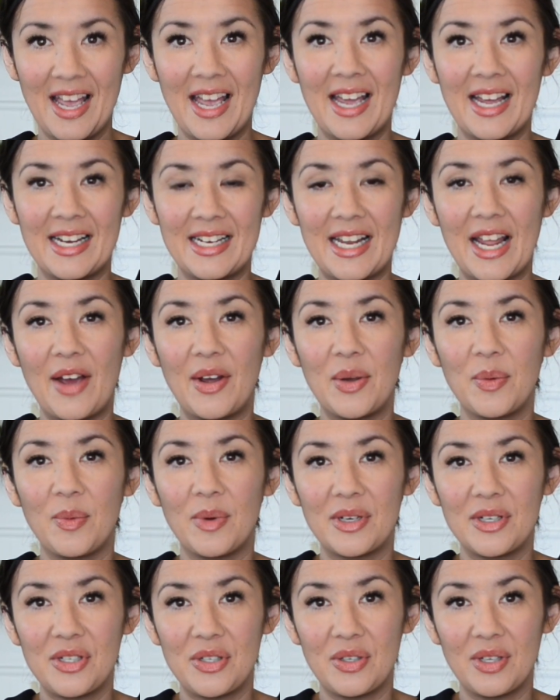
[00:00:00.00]
Now I
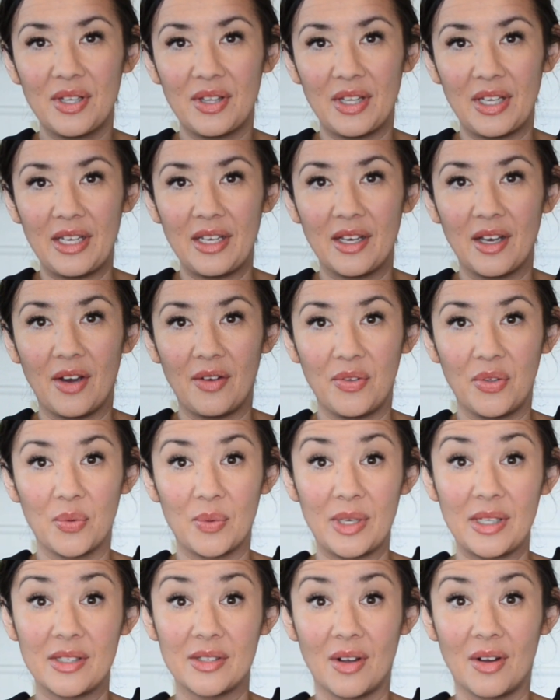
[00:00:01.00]
want you to think of 3
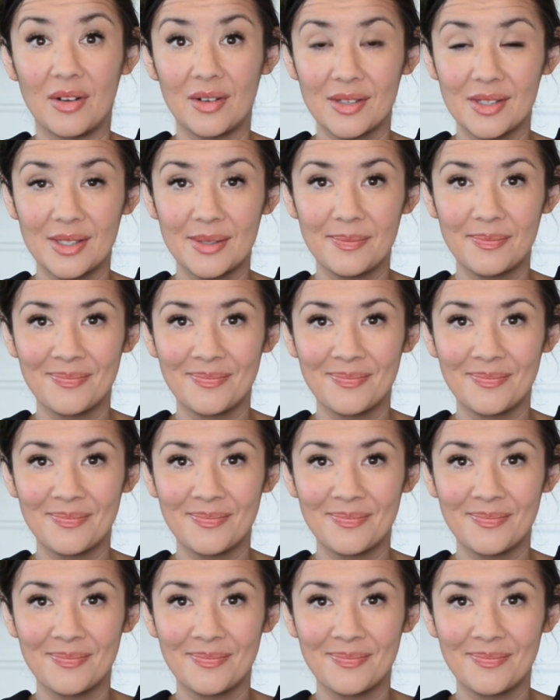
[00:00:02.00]
songs.